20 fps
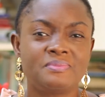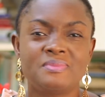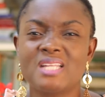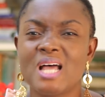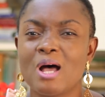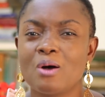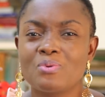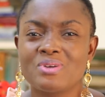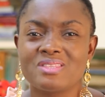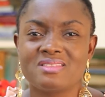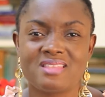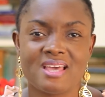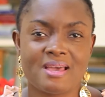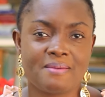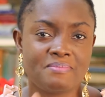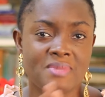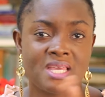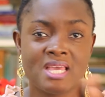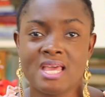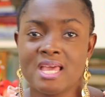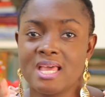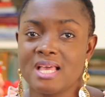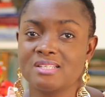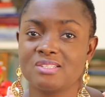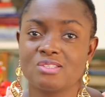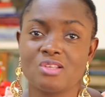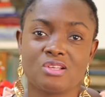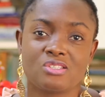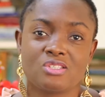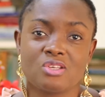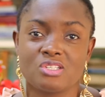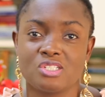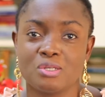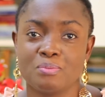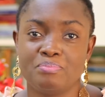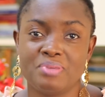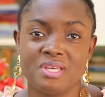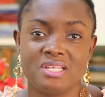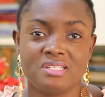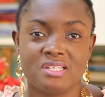Now with them, it's not such a
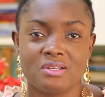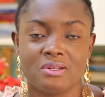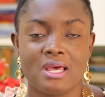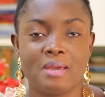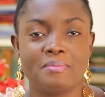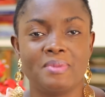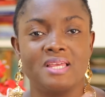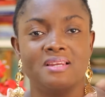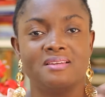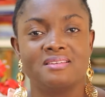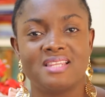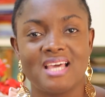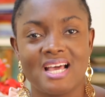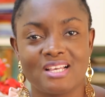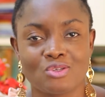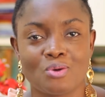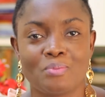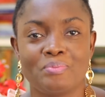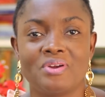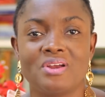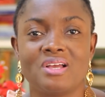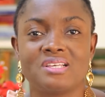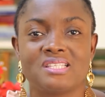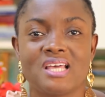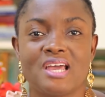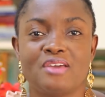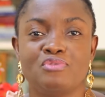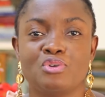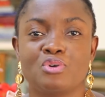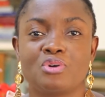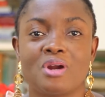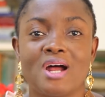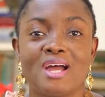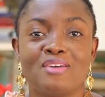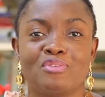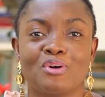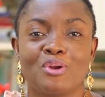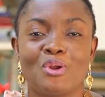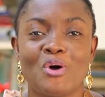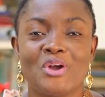big deal. There are some parents that if you cry
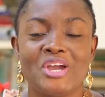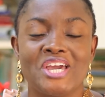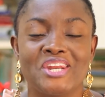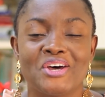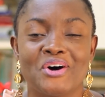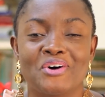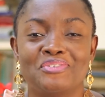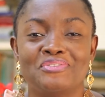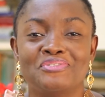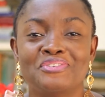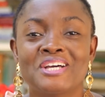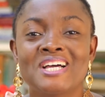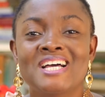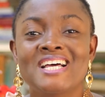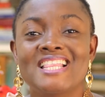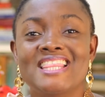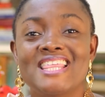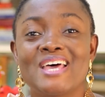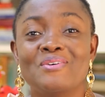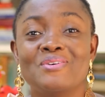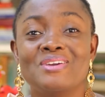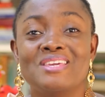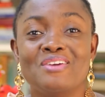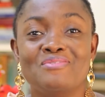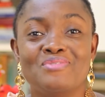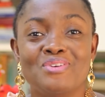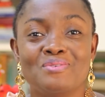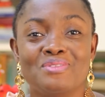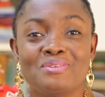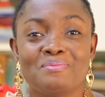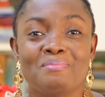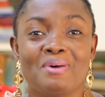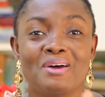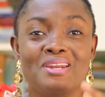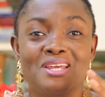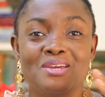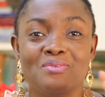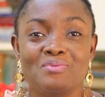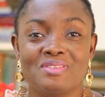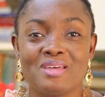for long enough, they will give you the
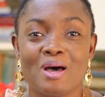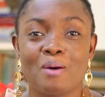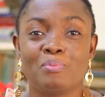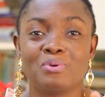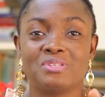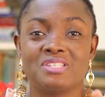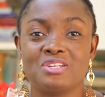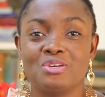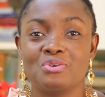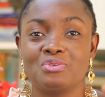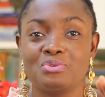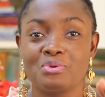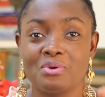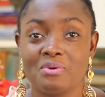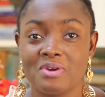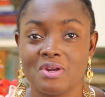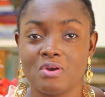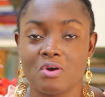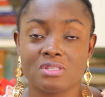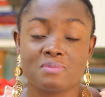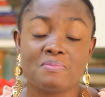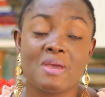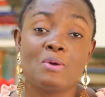money without putting you through rigors.